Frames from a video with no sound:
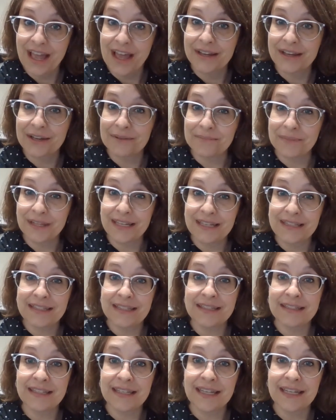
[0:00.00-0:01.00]

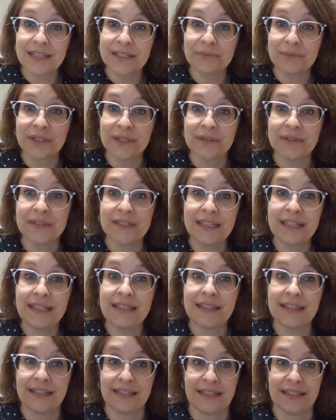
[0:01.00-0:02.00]
complacency is when you see
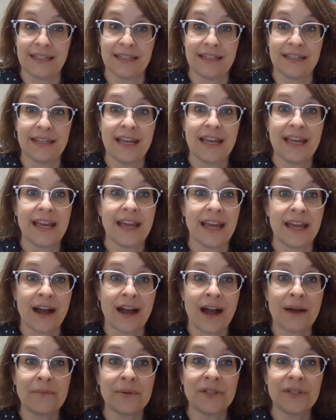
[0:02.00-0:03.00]
the need and
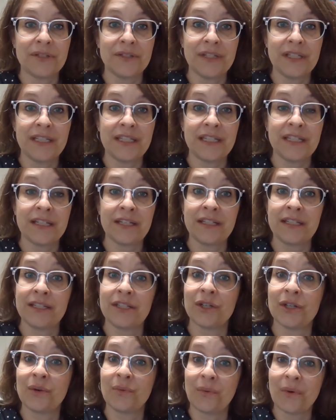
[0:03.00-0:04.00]
opportunity
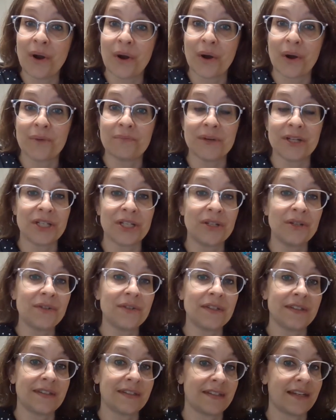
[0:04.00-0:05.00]
to grow, but
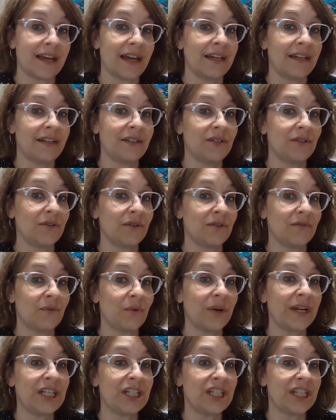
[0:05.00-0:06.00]
choose instead to
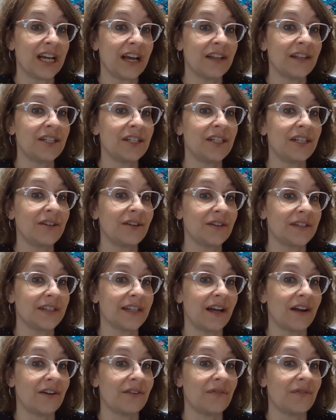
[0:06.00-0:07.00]
avoid challenging
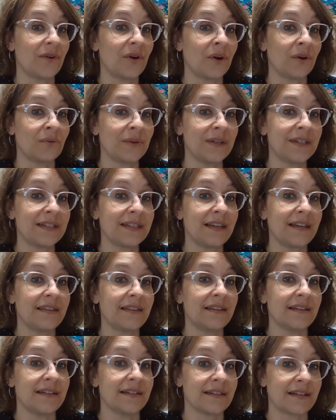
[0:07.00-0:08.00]
yourself or
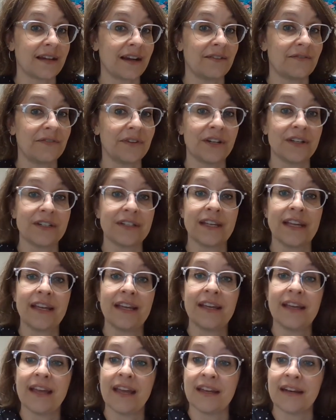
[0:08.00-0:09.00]
risking the discomfort
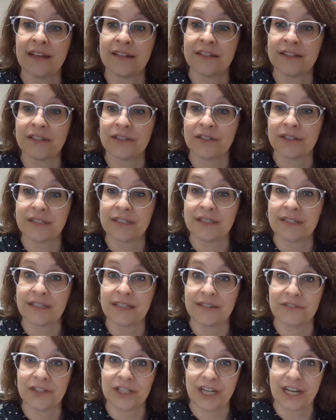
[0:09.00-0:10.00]
and
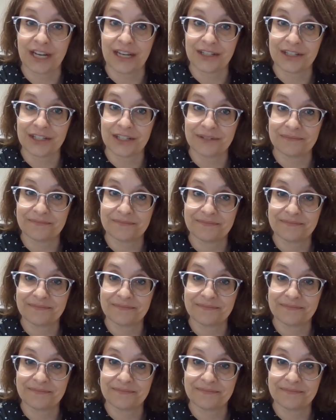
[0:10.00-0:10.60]
uncertainty of change.